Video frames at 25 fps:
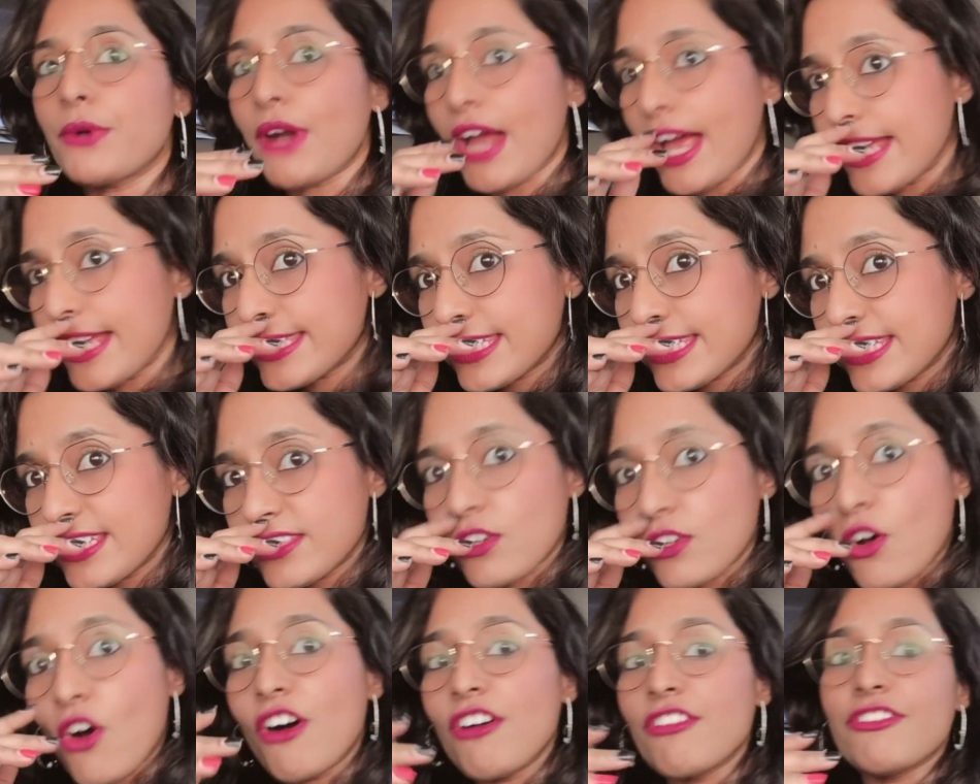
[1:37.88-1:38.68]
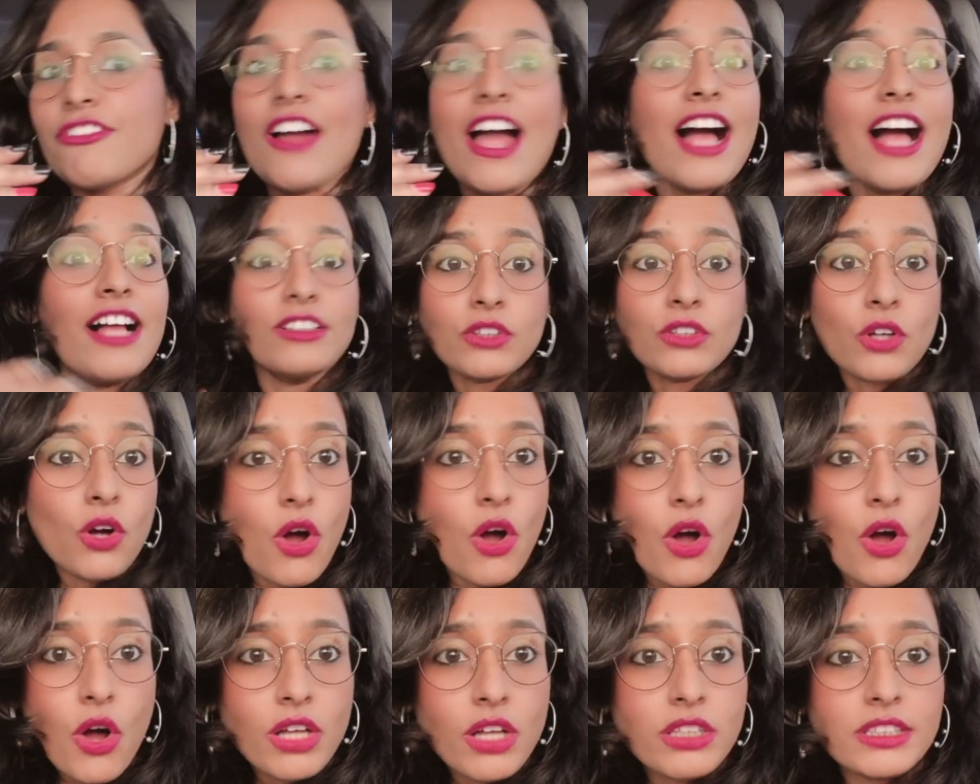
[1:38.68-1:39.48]
prices of
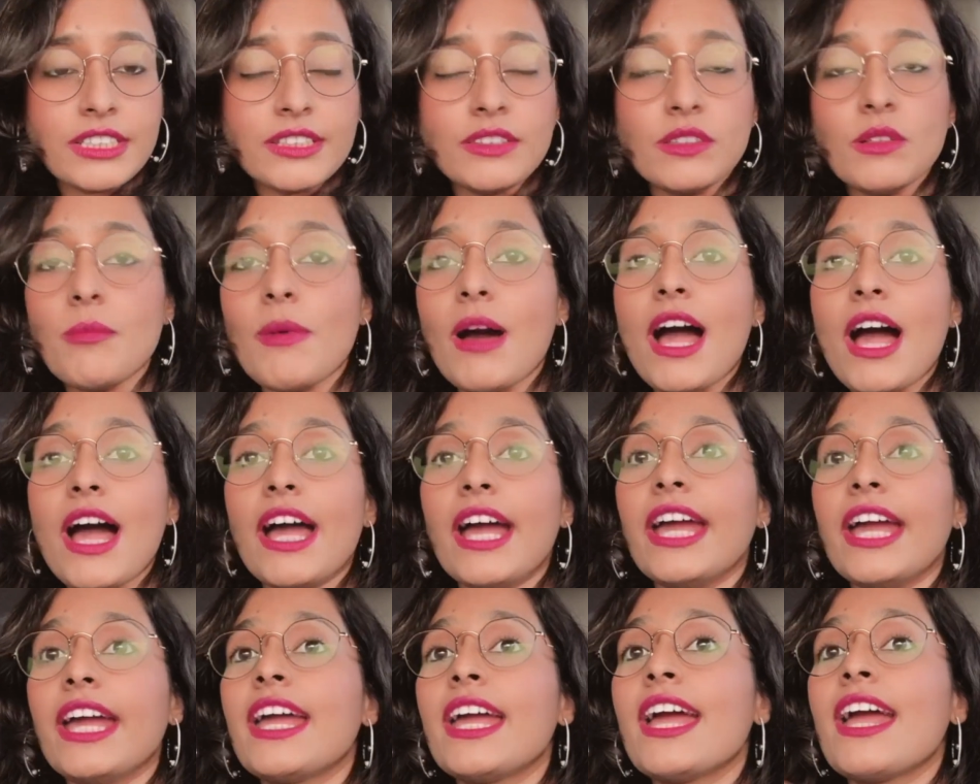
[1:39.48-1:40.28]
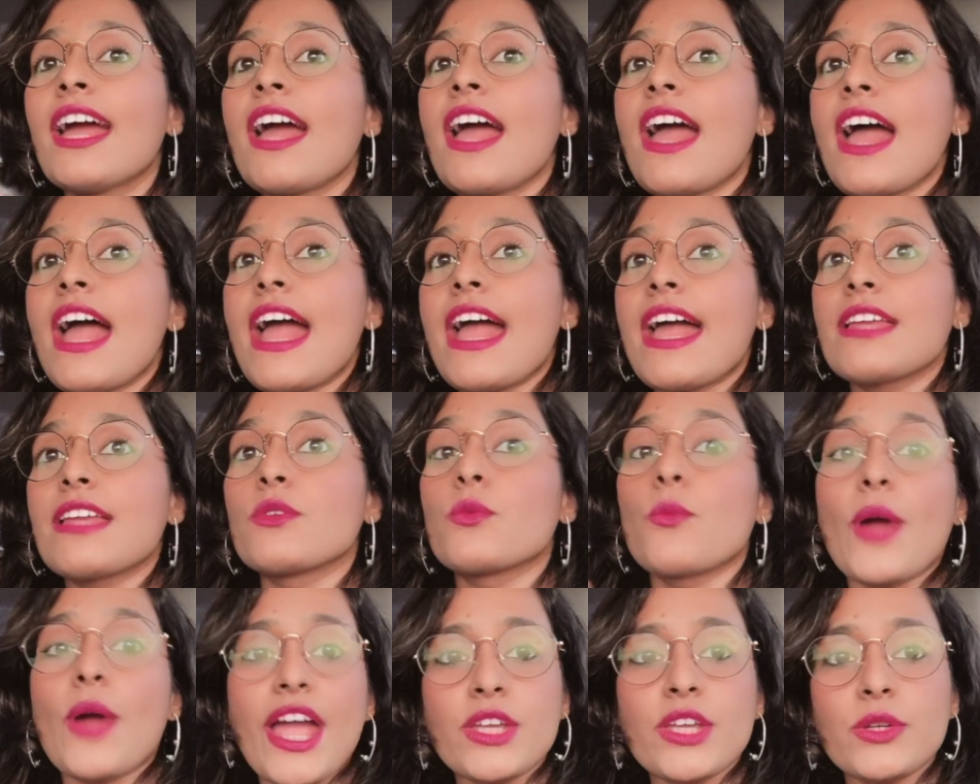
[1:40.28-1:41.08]
alcohol in Dubai,
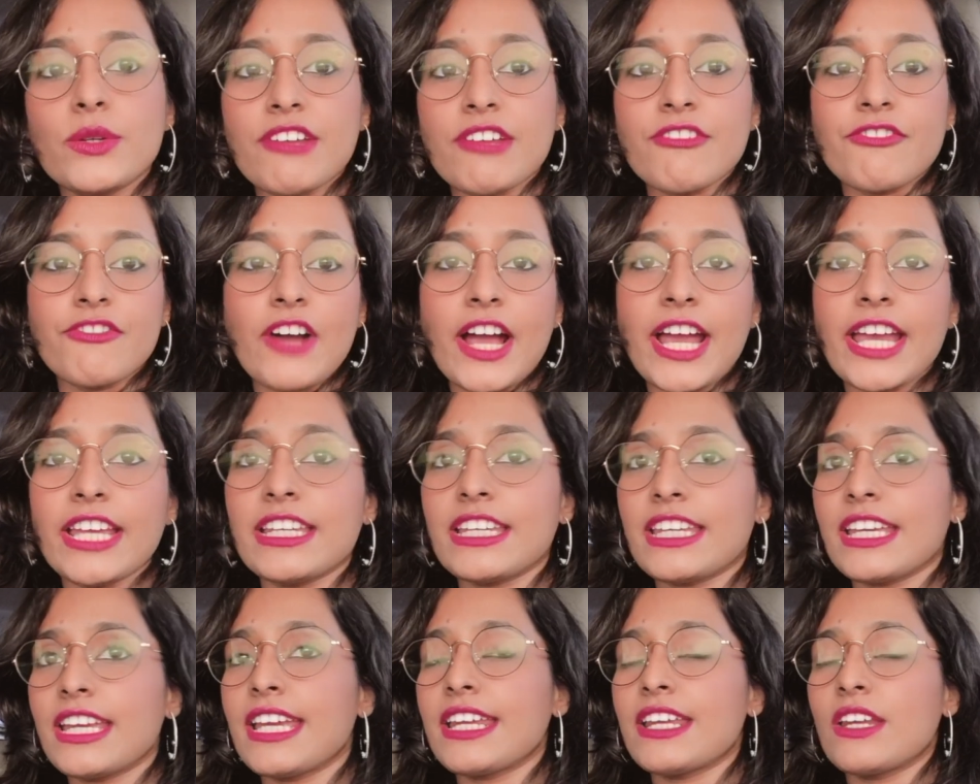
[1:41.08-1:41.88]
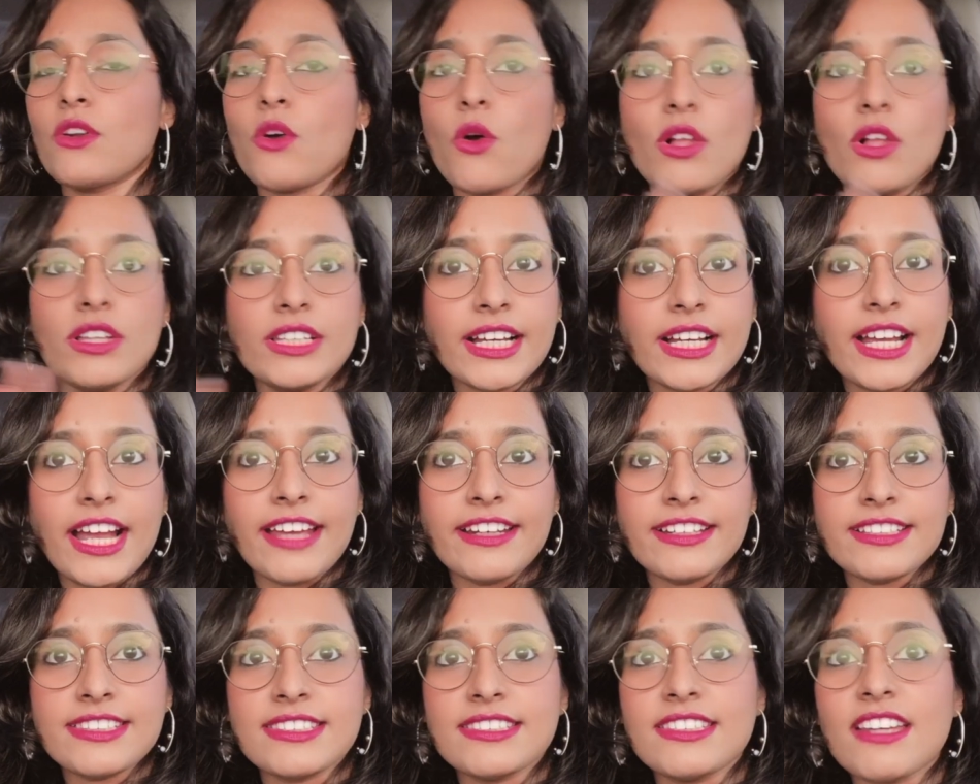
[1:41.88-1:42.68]
and where you can find it and all that
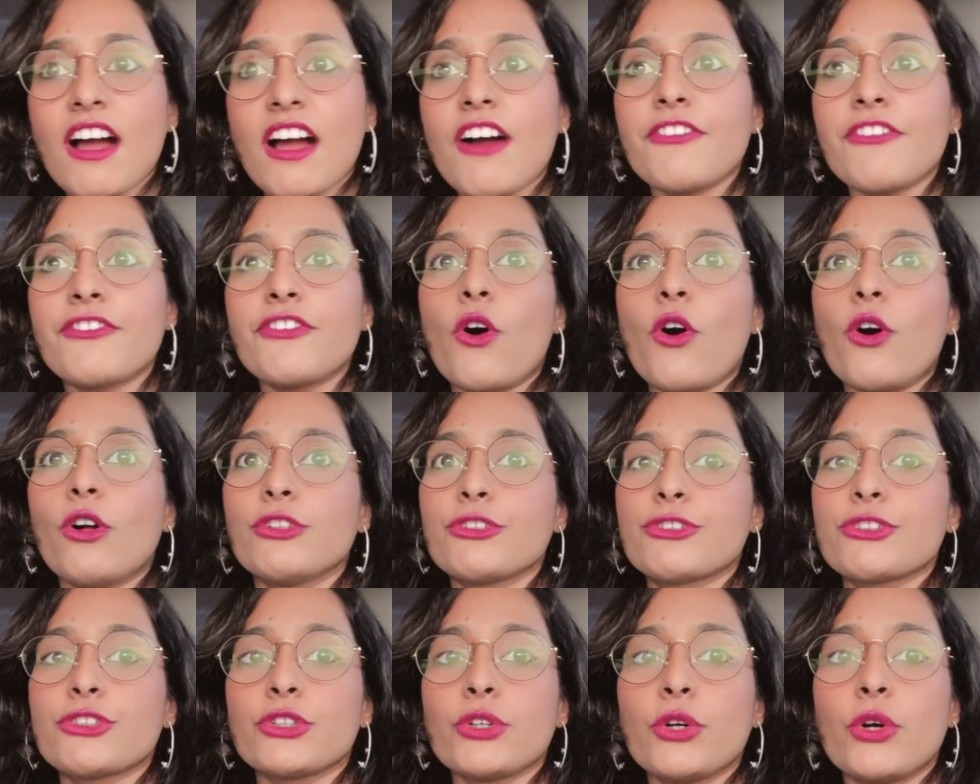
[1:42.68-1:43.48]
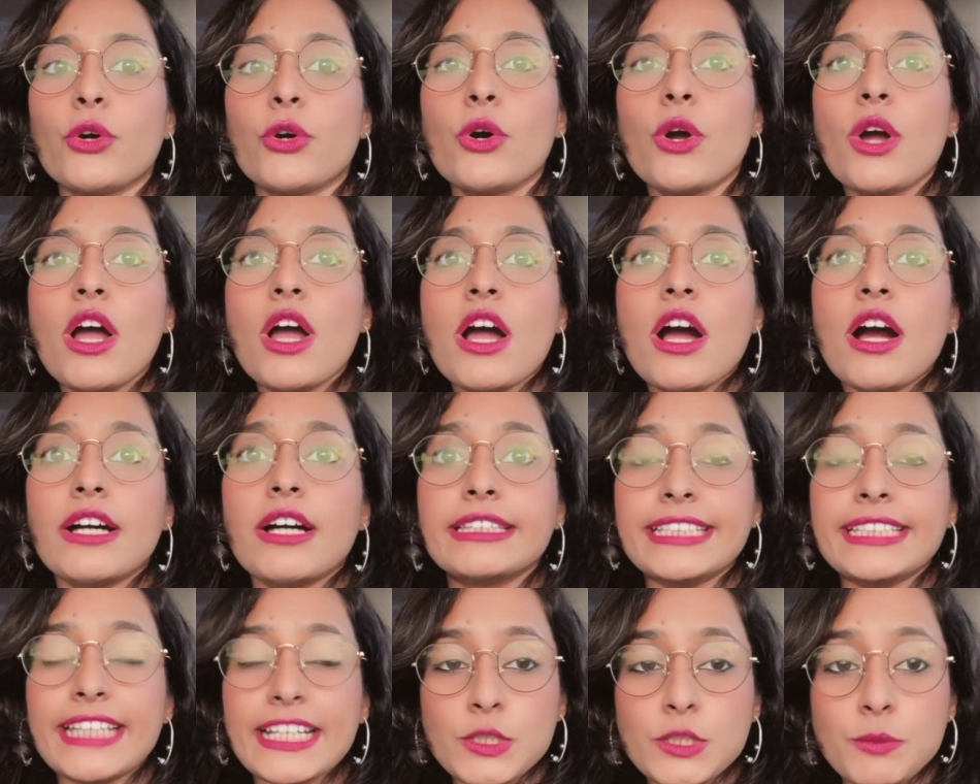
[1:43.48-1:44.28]
kind of stuff. Also, uh,
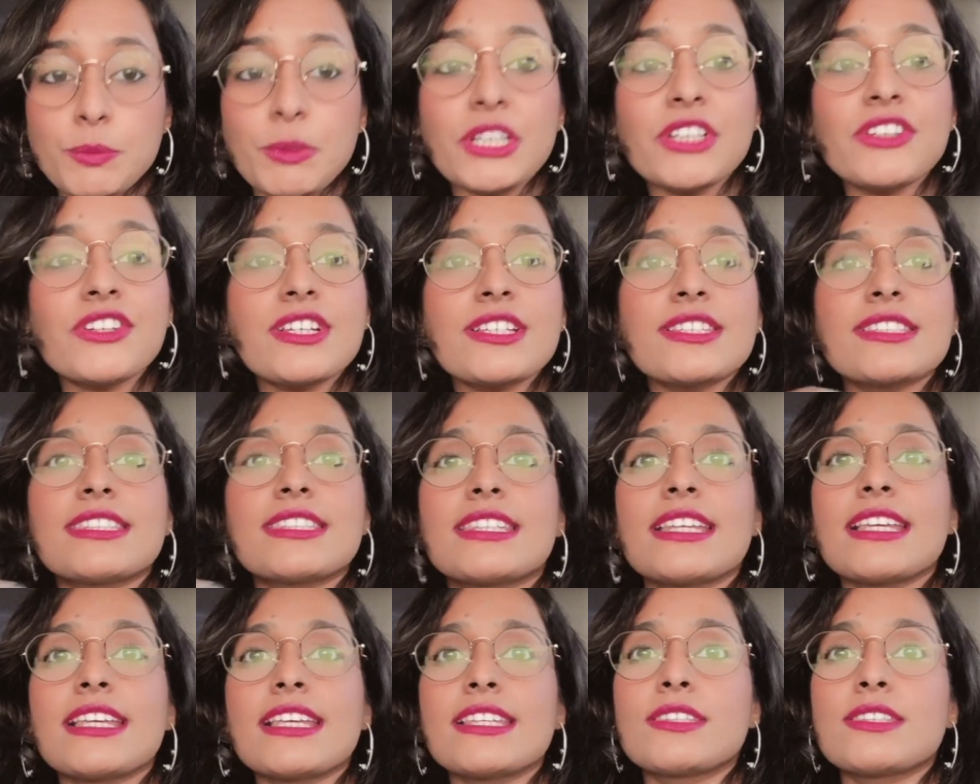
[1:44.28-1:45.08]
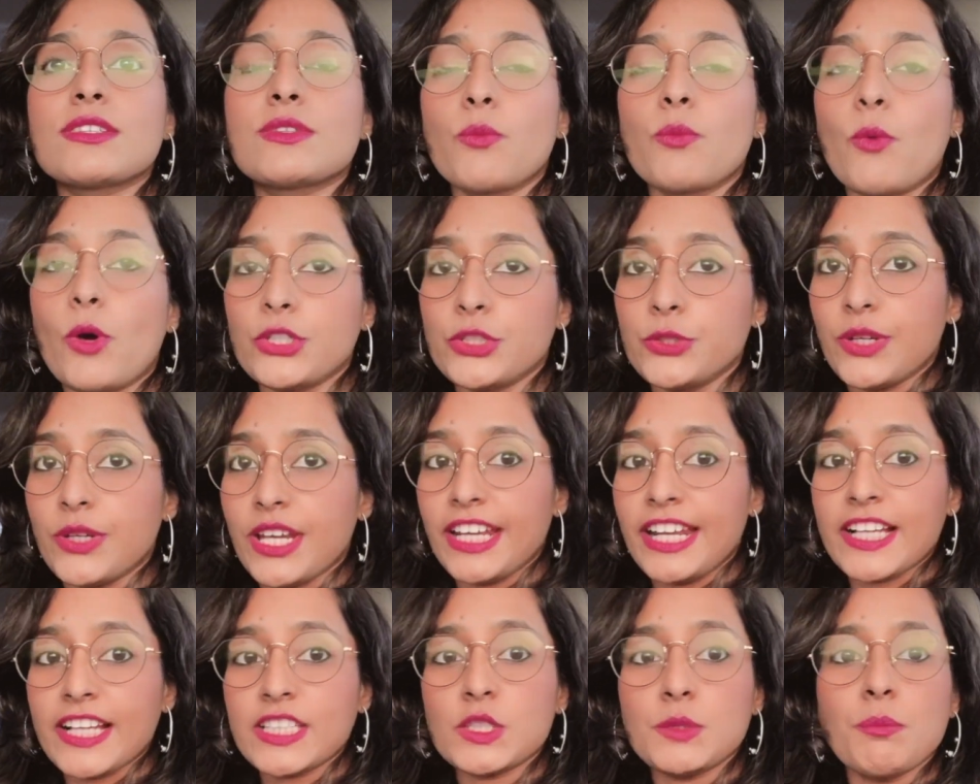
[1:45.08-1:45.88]
the experiences, what you
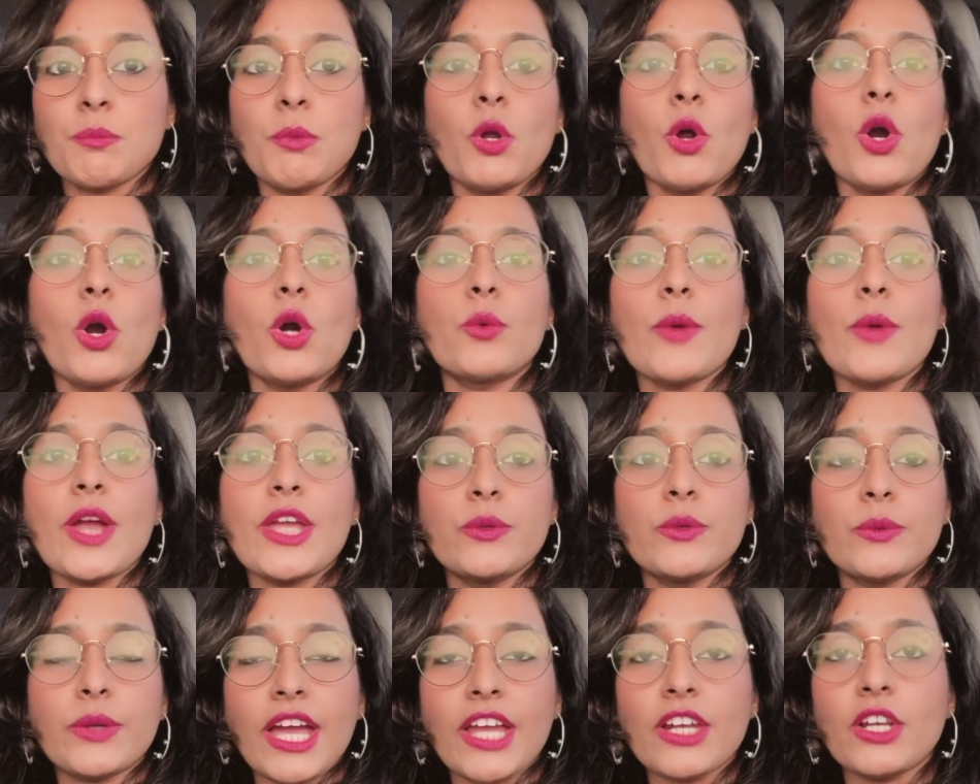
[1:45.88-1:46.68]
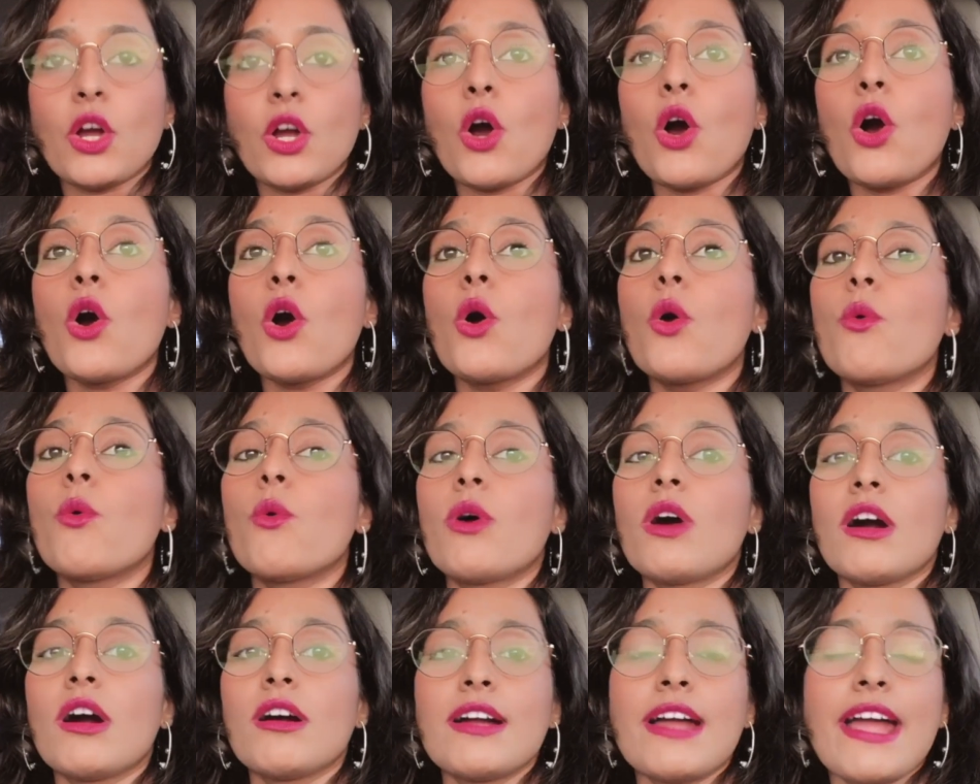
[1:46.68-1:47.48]
can explore, where you can go,
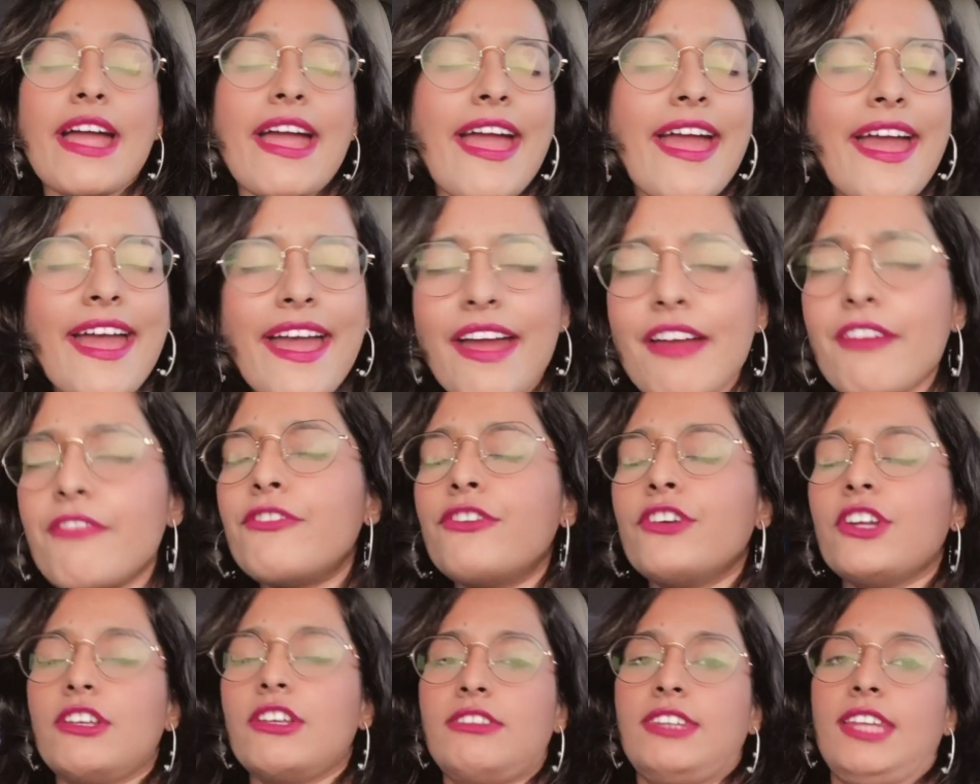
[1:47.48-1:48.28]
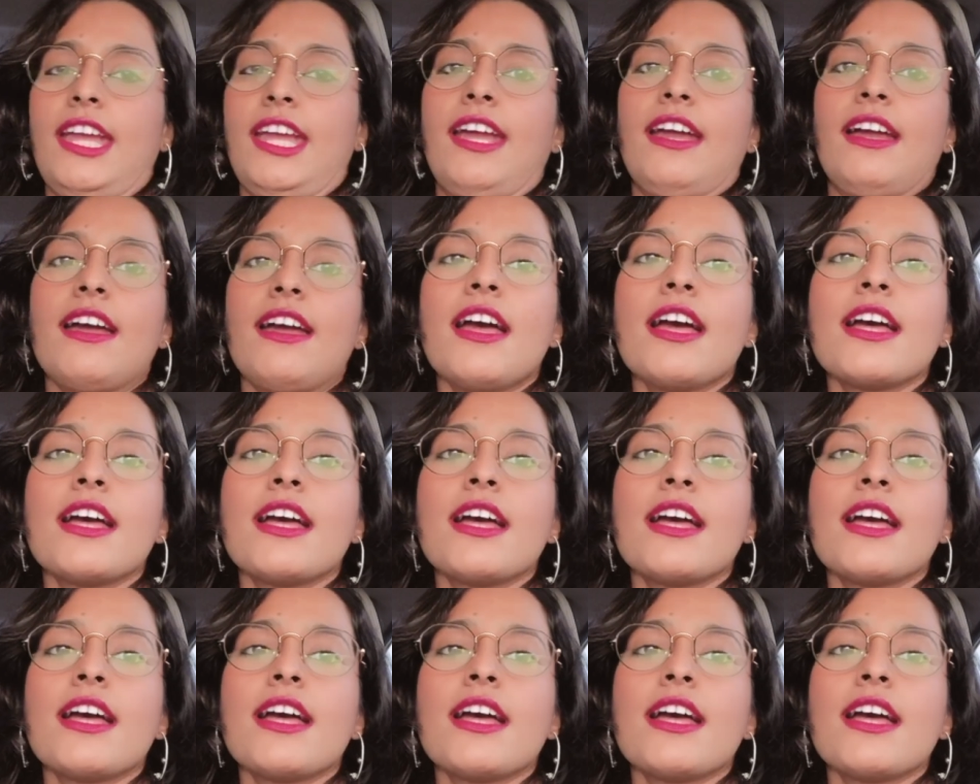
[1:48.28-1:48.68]
everything.